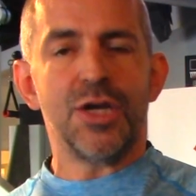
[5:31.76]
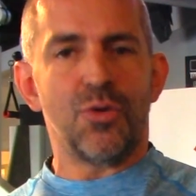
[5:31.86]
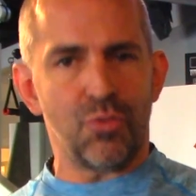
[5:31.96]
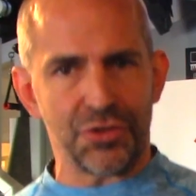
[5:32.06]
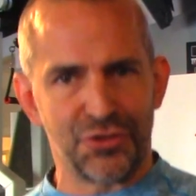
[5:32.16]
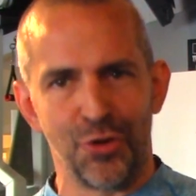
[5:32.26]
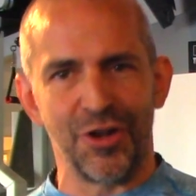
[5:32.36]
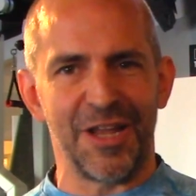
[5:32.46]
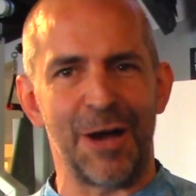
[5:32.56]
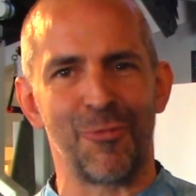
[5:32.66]
We'll do a
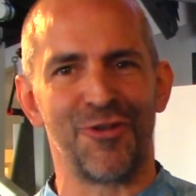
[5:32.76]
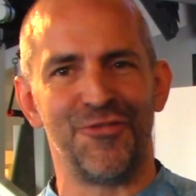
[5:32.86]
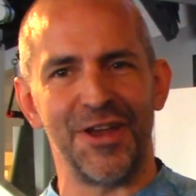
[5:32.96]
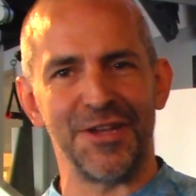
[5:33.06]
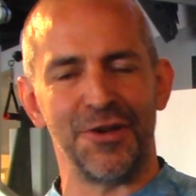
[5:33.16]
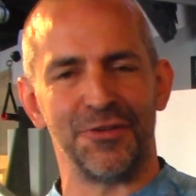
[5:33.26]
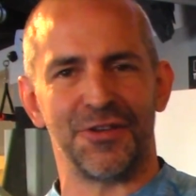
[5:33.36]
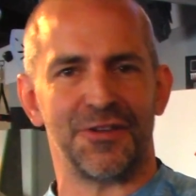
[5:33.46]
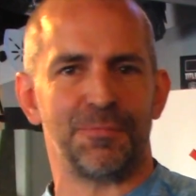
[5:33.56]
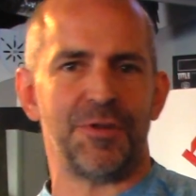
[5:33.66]
lot more videos
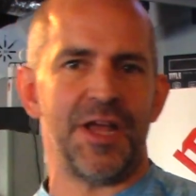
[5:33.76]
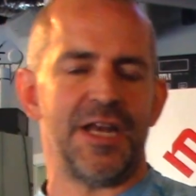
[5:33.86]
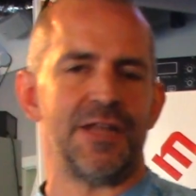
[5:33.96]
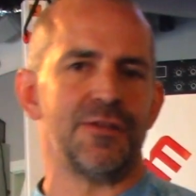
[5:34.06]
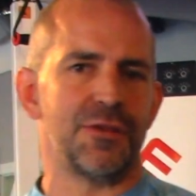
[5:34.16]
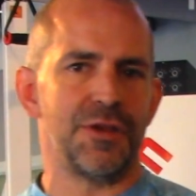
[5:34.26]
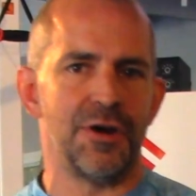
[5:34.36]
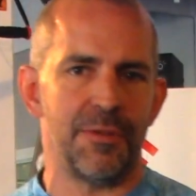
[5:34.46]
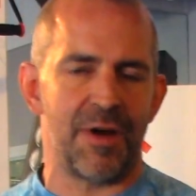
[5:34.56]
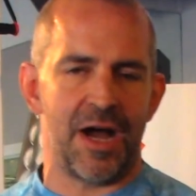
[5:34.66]
explaining the
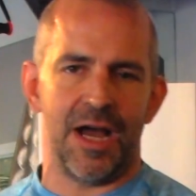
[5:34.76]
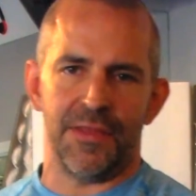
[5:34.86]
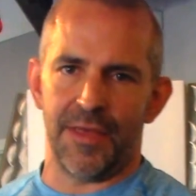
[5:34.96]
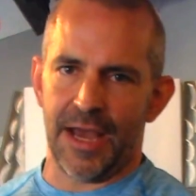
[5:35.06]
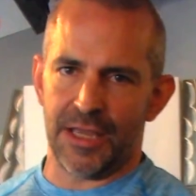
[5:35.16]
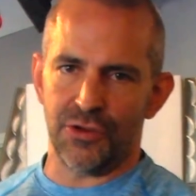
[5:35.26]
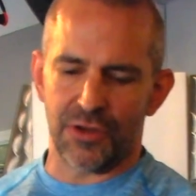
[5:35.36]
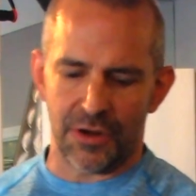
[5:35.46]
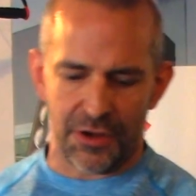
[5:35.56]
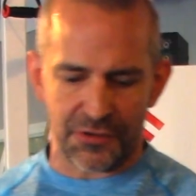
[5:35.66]
theory behind that. You
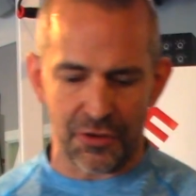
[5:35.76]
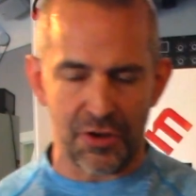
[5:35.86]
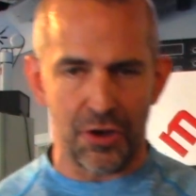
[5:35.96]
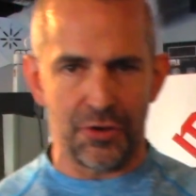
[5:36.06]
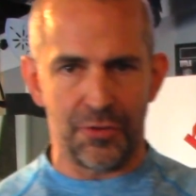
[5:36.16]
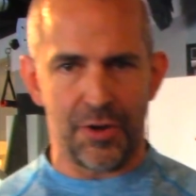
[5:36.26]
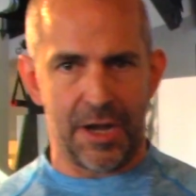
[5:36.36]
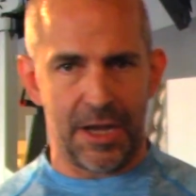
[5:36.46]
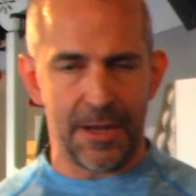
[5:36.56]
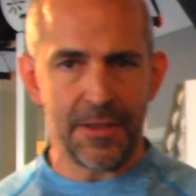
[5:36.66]
can also go
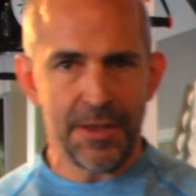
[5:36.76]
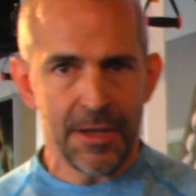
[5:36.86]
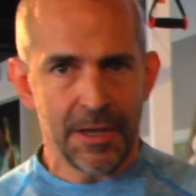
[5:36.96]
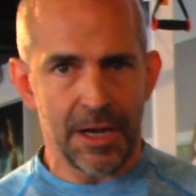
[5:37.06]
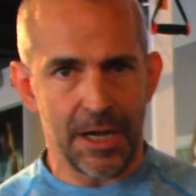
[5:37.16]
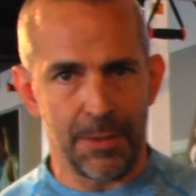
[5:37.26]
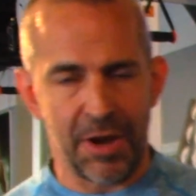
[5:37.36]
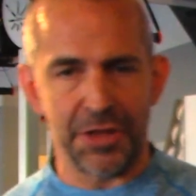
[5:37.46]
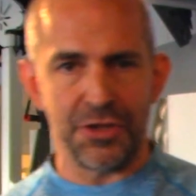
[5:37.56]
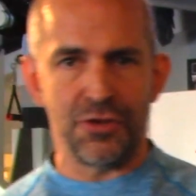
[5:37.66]
to
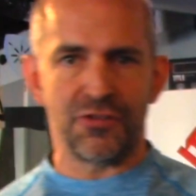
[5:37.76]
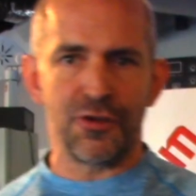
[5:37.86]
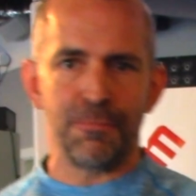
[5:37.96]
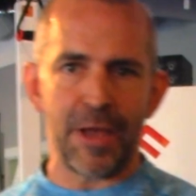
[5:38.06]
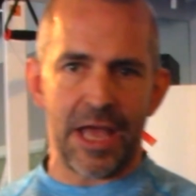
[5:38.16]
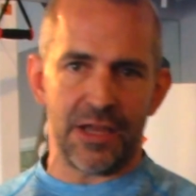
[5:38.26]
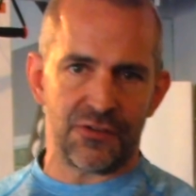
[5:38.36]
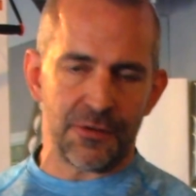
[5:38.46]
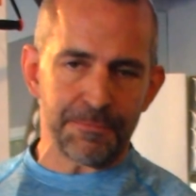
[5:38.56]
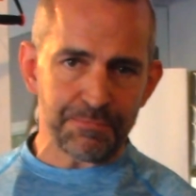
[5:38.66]
my YouTube
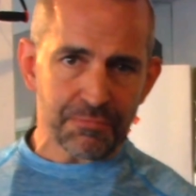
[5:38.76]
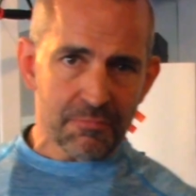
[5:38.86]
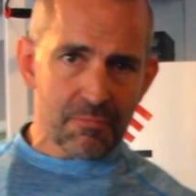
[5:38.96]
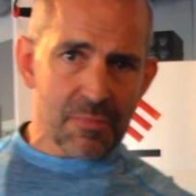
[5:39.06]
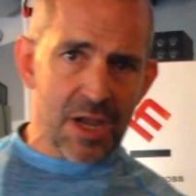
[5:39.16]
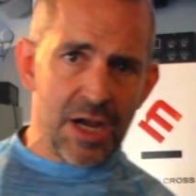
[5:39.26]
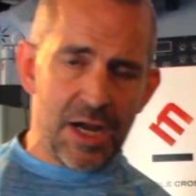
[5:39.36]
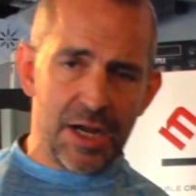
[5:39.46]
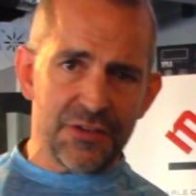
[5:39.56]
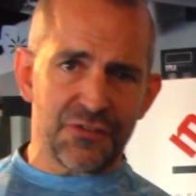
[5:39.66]
page,
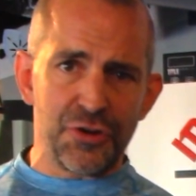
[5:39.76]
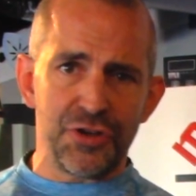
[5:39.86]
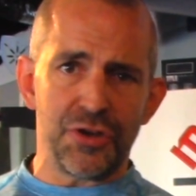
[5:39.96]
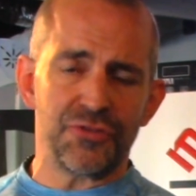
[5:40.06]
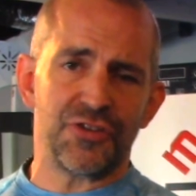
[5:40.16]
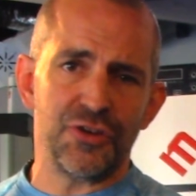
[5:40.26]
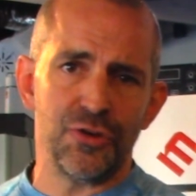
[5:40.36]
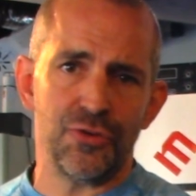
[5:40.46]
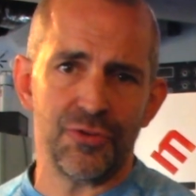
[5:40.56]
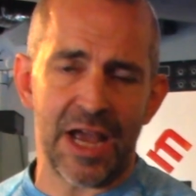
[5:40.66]

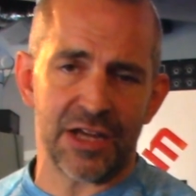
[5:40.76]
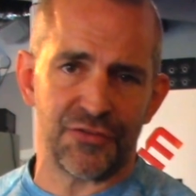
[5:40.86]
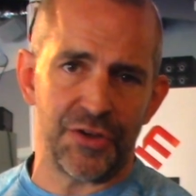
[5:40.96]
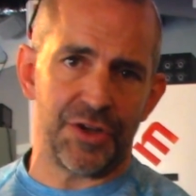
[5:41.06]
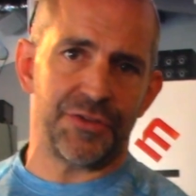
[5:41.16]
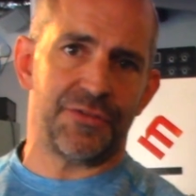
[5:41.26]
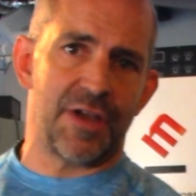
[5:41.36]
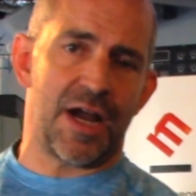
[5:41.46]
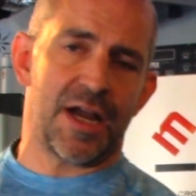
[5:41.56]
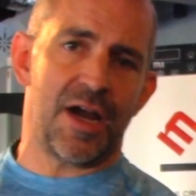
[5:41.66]

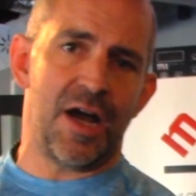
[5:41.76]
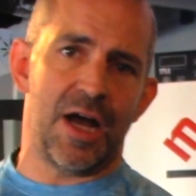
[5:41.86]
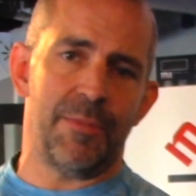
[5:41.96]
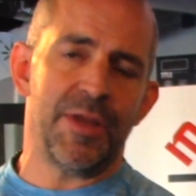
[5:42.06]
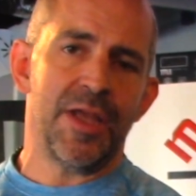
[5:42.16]
studio2nashville.com,